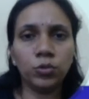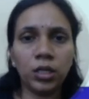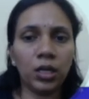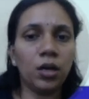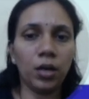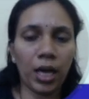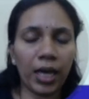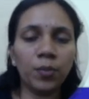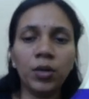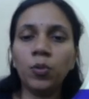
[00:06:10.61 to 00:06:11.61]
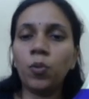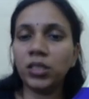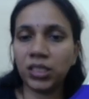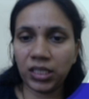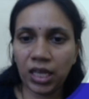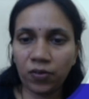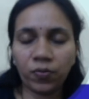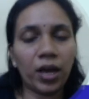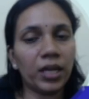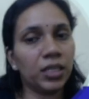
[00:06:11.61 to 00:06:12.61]
So the animal was
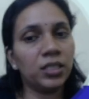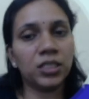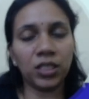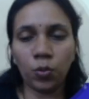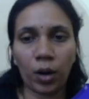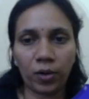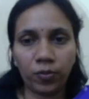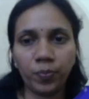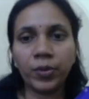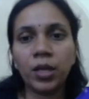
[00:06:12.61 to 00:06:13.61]
safe and it survived.